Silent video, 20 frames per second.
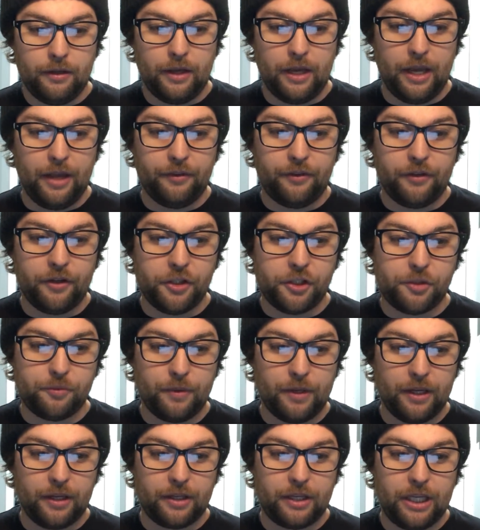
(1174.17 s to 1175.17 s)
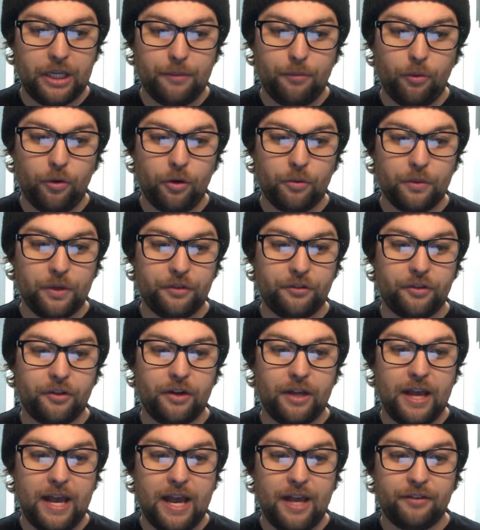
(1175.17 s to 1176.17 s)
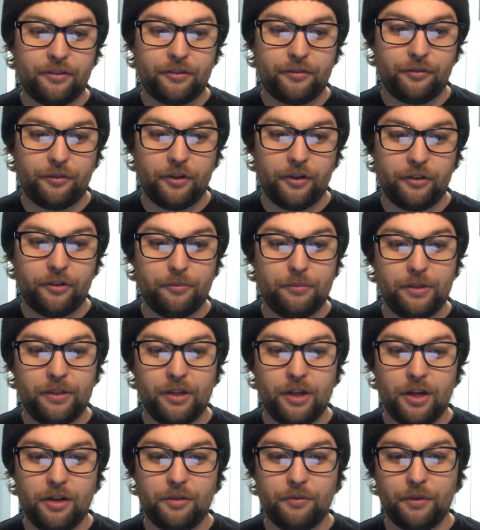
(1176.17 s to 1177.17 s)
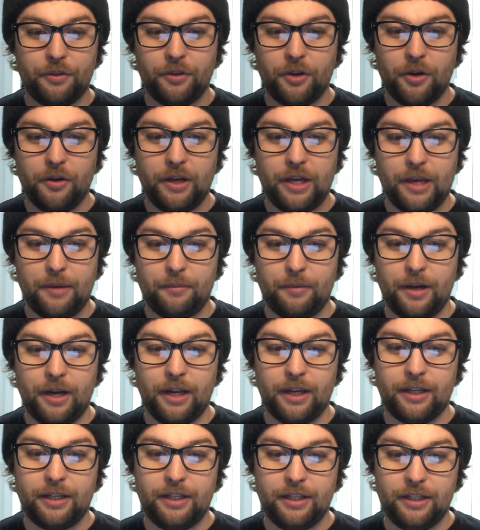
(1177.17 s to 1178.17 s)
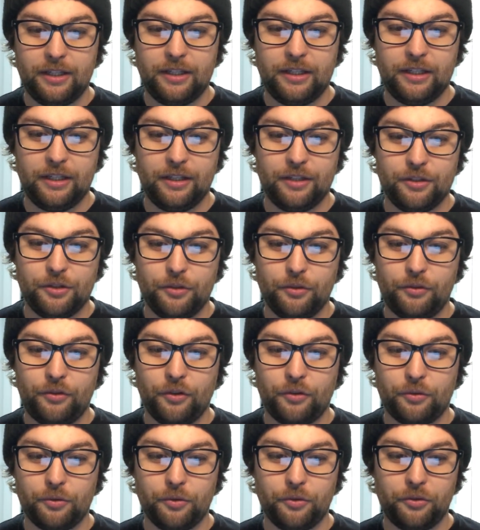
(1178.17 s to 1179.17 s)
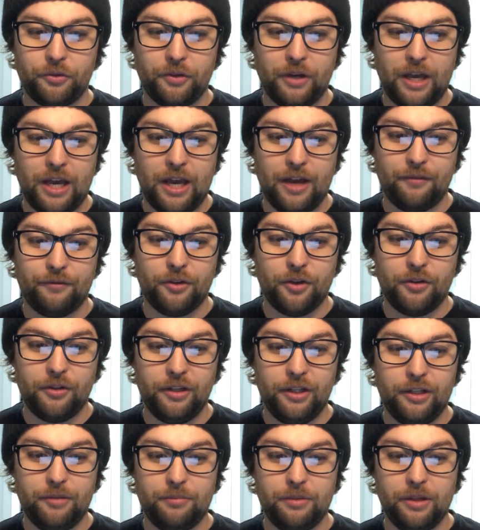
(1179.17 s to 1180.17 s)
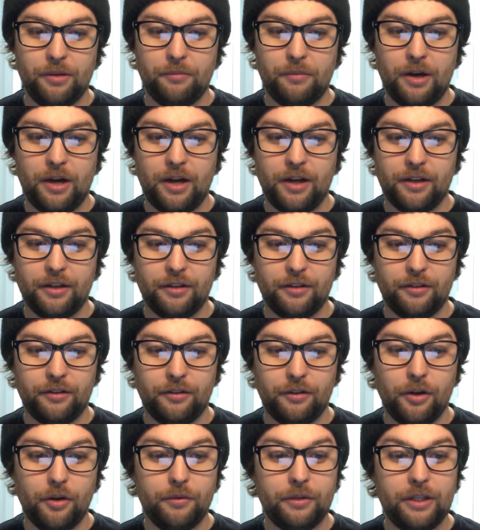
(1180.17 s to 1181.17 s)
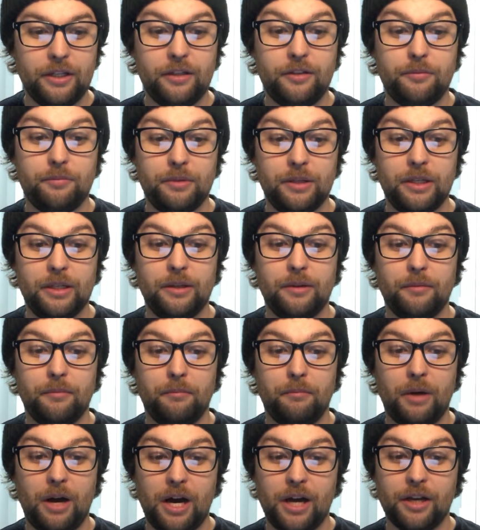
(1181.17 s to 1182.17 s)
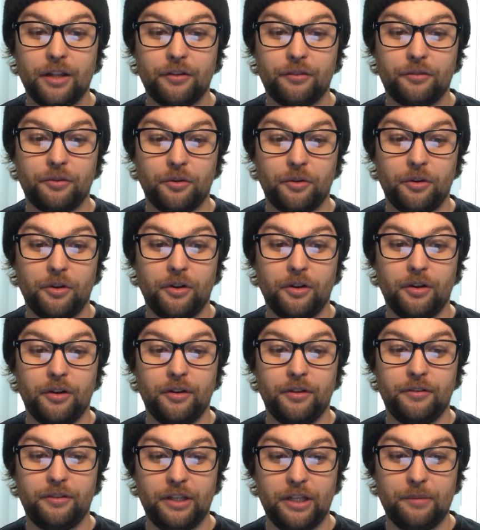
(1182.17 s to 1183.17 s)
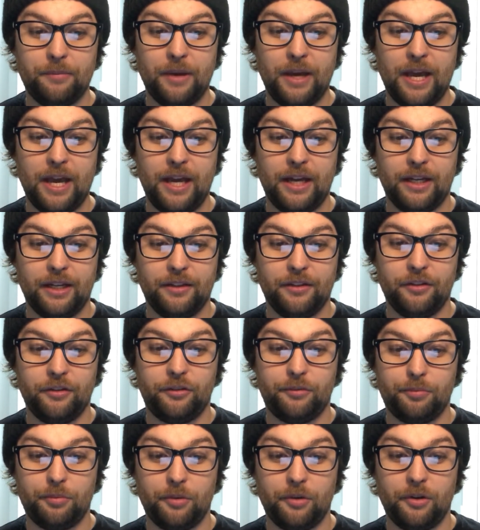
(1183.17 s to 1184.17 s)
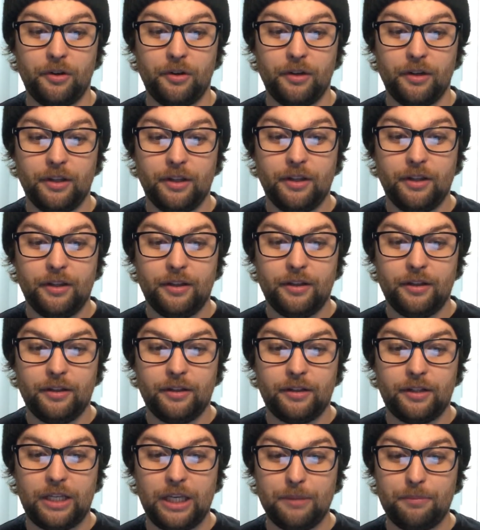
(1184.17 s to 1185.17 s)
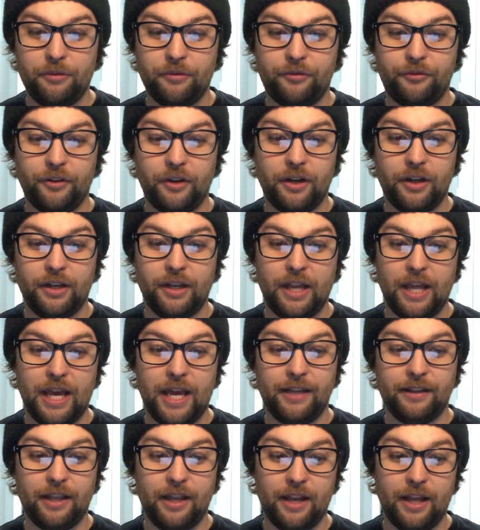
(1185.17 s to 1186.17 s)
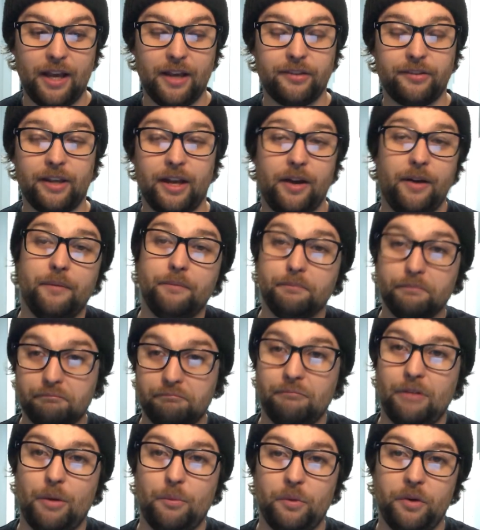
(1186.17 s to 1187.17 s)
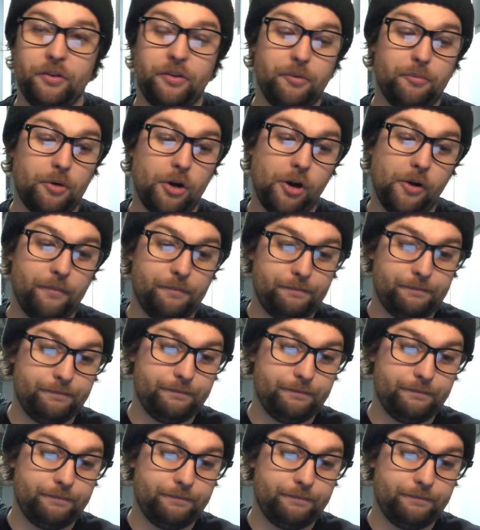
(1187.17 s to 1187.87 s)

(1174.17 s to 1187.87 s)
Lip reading: Anthony Schmidt, keyboard wizard, ask for it to be done with no handbrake. Hee hee. Use the tools you have. No need to be modest or D-bag in this sport. Keep it fun and hang that ass out. I'm with you, bro.